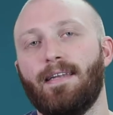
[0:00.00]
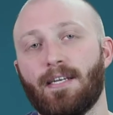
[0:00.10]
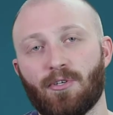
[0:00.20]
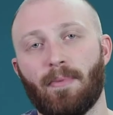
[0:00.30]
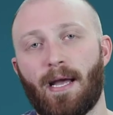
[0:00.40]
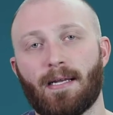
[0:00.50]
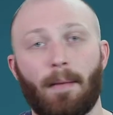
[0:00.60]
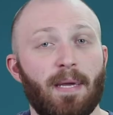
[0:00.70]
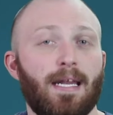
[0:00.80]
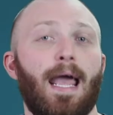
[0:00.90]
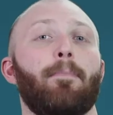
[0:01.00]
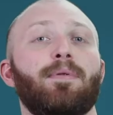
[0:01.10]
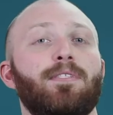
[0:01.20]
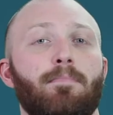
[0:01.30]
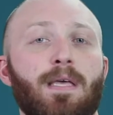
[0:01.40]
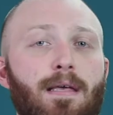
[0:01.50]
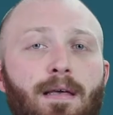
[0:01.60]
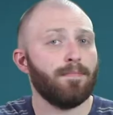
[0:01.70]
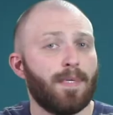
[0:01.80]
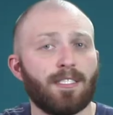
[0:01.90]
Nickelback. I mean, it happened to me.
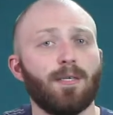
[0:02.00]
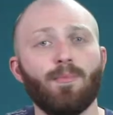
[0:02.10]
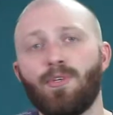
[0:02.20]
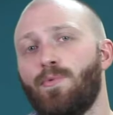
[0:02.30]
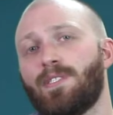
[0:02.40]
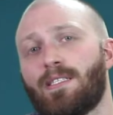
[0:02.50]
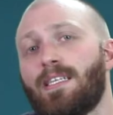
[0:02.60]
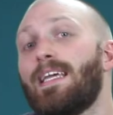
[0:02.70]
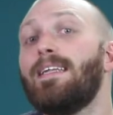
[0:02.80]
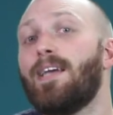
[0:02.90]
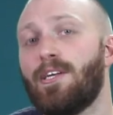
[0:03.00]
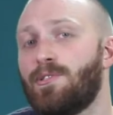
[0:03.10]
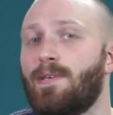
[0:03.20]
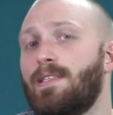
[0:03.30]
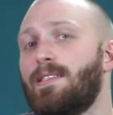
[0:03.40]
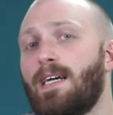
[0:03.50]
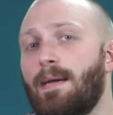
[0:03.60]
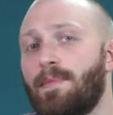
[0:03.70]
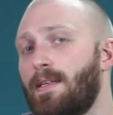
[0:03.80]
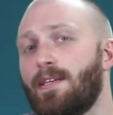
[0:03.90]
As someone who was a teenager at the
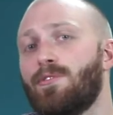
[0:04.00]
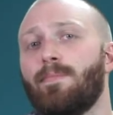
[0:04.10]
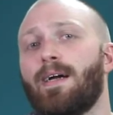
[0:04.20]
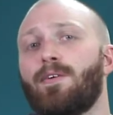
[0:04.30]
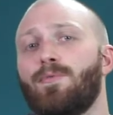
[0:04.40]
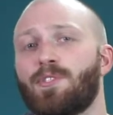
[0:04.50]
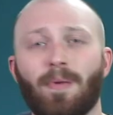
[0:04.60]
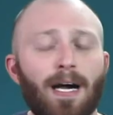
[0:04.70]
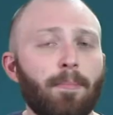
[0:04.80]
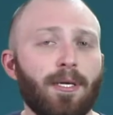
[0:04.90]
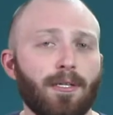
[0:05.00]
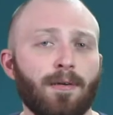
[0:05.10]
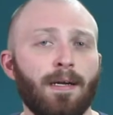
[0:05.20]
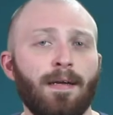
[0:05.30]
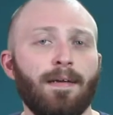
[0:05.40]
time that Nickelback was popular,